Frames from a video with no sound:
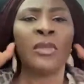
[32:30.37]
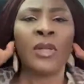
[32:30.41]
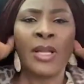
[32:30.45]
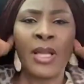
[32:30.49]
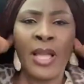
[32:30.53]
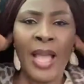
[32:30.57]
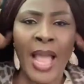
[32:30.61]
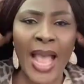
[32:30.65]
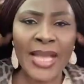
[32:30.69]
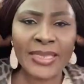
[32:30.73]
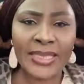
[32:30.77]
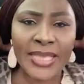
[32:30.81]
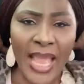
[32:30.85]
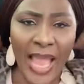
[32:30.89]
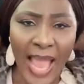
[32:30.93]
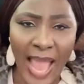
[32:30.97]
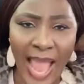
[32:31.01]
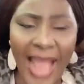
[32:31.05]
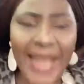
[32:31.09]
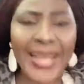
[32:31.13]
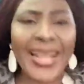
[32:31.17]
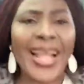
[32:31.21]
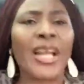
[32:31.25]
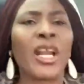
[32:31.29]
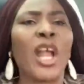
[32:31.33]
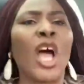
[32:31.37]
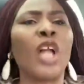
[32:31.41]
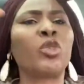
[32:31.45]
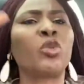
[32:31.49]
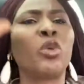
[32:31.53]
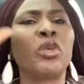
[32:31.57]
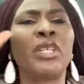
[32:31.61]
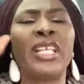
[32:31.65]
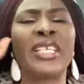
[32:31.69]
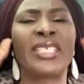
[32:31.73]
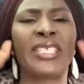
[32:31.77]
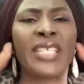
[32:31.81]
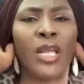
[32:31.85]
I said, I cannot do
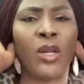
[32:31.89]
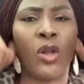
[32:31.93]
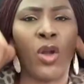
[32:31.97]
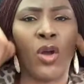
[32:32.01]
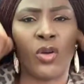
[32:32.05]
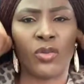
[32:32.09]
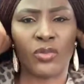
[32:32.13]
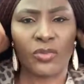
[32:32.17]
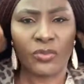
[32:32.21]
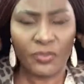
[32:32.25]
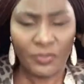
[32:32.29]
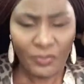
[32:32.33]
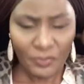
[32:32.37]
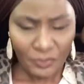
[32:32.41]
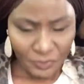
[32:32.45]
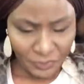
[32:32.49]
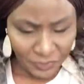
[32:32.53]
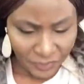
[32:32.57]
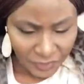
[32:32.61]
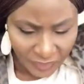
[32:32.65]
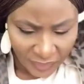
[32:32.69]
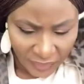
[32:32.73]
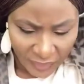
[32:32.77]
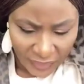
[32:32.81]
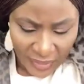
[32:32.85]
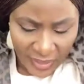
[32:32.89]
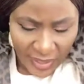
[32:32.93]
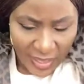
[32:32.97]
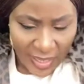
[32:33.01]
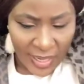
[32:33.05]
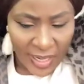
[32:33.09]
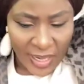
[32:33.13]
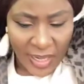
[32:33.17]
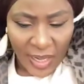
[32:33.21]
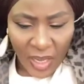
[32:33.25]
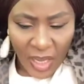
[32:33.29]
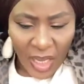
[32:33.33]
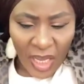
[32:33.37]
this alone.
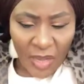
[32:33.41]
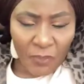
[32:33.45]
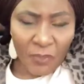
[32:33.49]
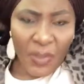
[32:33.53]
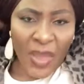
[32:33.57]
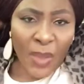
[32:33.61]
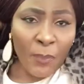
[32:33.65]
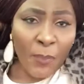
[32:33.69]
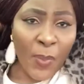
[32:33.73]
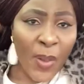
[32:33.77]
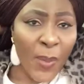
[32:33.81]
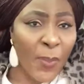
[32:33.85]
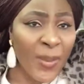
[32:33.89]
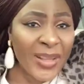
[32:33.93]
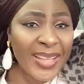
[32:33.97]
The people